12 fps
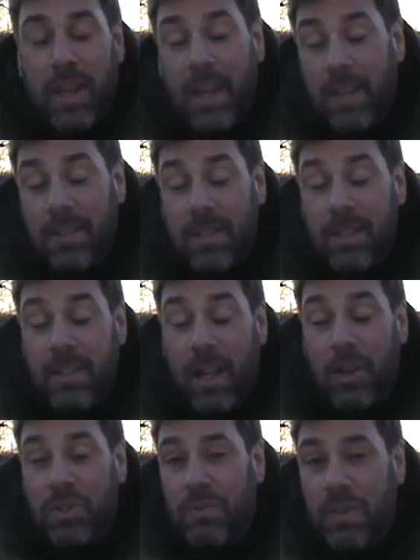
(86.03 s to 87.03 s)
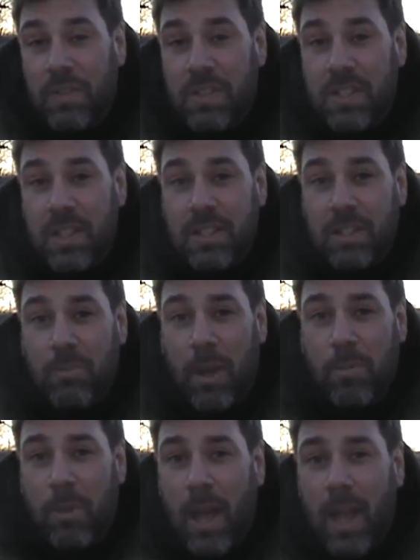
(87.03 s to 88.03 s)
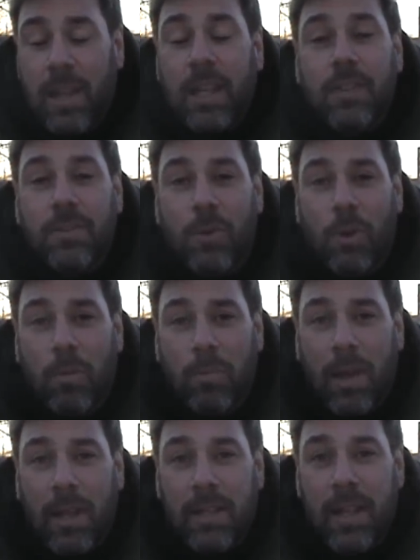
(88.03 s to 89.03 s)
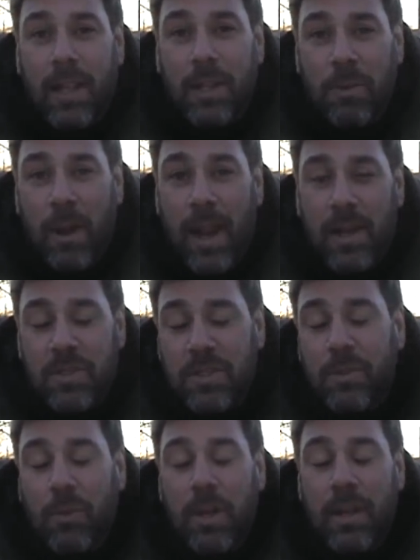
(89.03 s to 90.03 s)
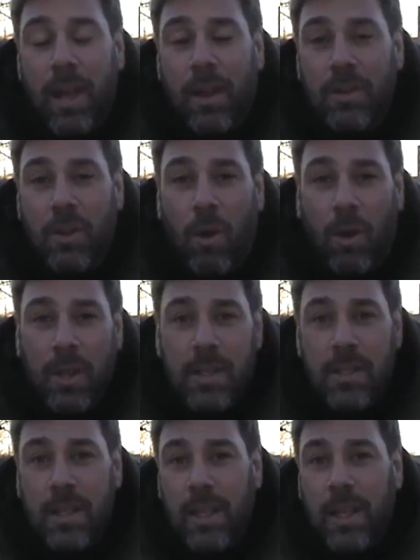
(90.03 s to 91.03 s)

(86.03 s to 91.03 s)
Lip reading: I had $6.50 in my pocket for my daily ration and went down to Aldi's